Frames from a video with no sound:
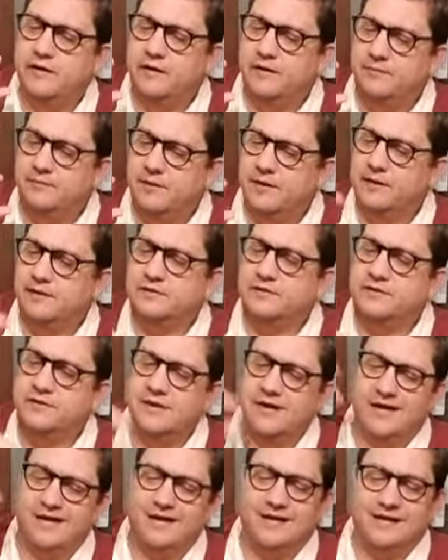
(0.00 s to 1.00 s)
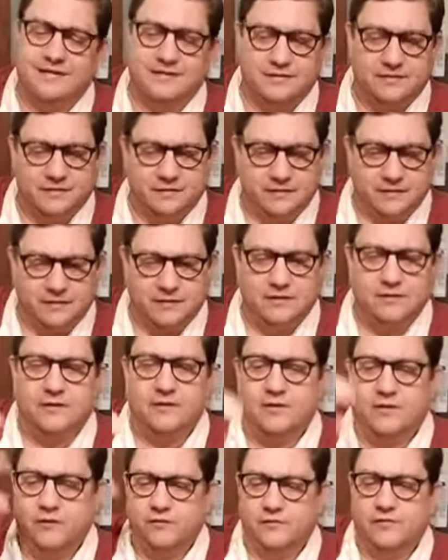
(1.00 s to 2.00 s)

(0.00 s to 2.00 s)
but it's not over